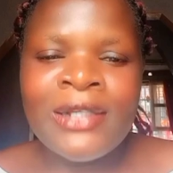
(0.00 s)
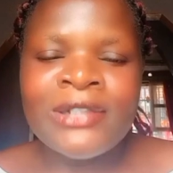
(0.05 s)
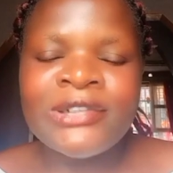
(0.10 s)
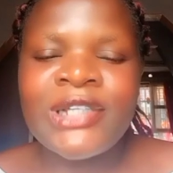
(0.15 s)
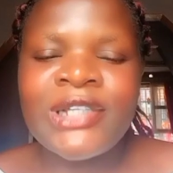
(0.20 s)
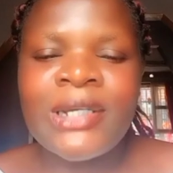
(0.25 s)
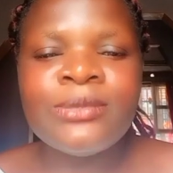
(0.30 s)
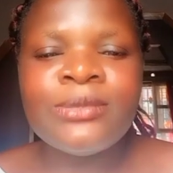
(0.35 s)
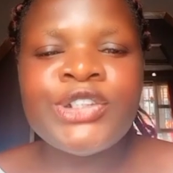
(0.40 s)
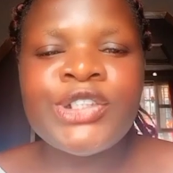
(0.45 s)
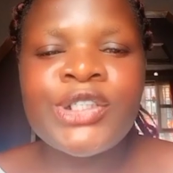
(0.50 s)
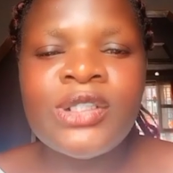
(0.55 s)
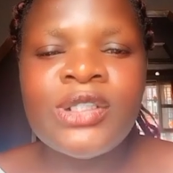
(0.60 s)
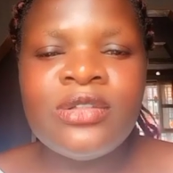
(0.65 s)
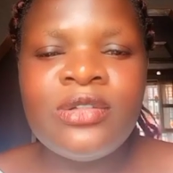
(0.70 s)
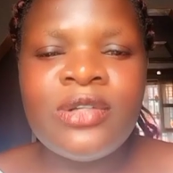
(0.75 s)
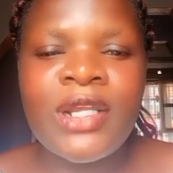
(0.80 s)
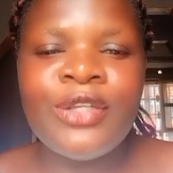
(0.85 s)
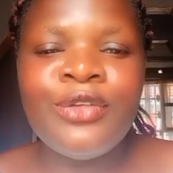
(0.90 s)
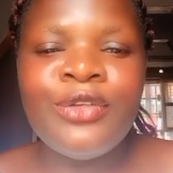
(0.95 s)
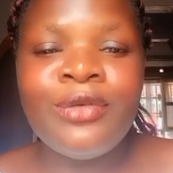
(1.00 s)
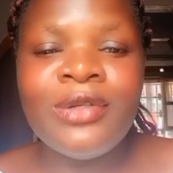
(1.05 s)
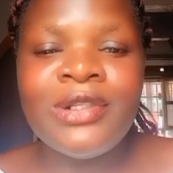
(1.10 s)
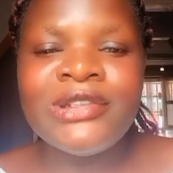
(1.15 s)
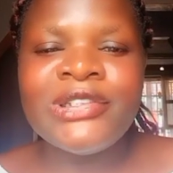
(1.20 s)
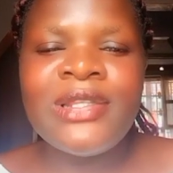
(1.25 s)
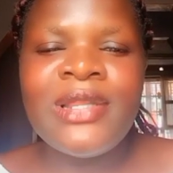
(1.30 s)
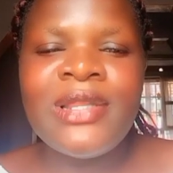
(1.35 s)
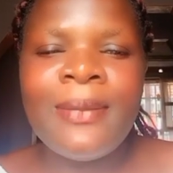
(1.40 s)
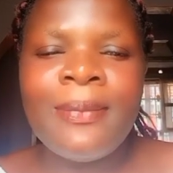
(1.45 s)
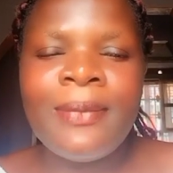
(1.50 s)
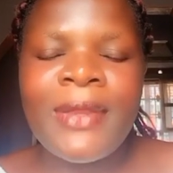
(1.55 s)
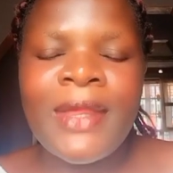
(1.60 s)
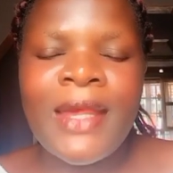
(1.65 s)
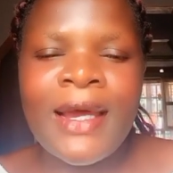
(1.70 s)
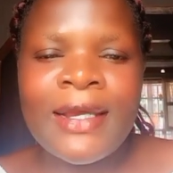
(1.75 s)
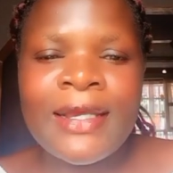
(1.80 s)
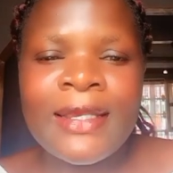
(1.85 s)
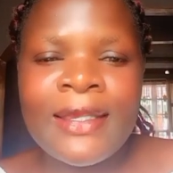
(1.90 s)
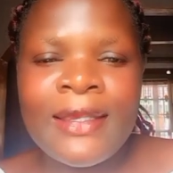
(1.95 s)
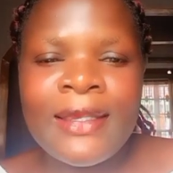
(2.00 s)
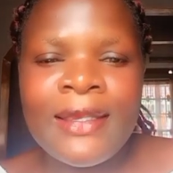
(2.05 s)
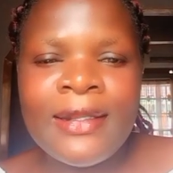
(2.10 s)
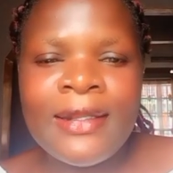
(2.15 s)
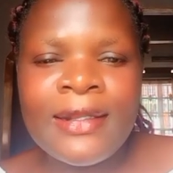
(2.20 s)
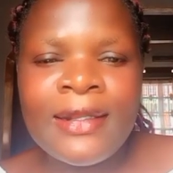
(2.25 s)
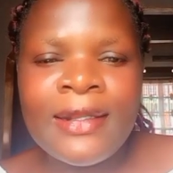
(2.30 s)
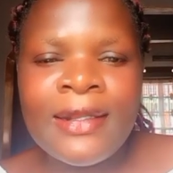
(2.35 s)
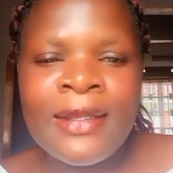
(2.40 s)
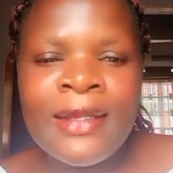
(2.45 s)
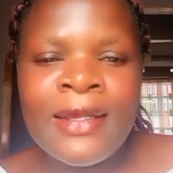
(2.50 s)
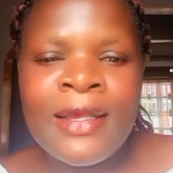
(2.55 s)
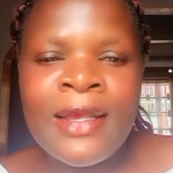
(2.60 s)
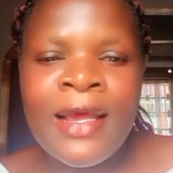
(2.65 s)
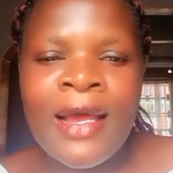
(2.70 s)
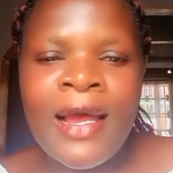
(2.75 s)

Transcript: Some children, you will see them, they are keen.